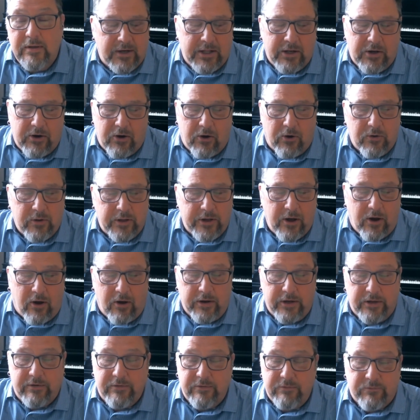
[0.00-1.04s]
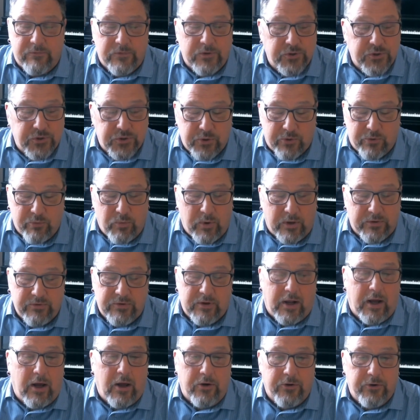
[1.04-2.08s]
And early on, it for sure
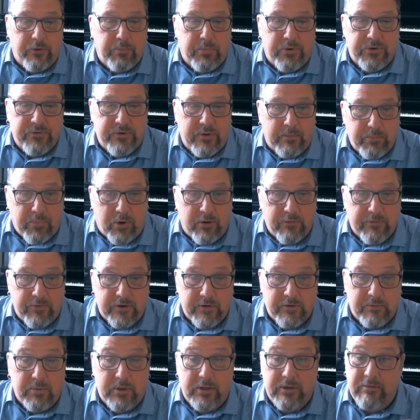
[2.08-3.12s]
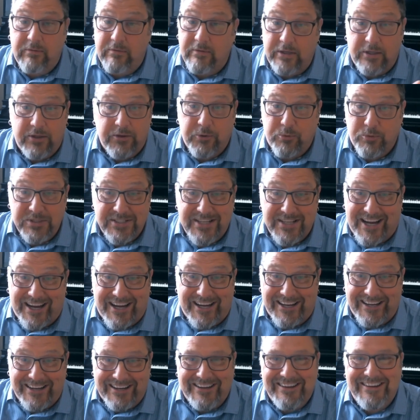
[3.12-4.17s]
wasn't 100% perfect, but neither was
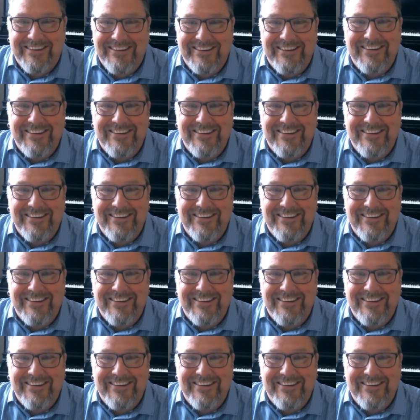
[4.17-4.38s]
I.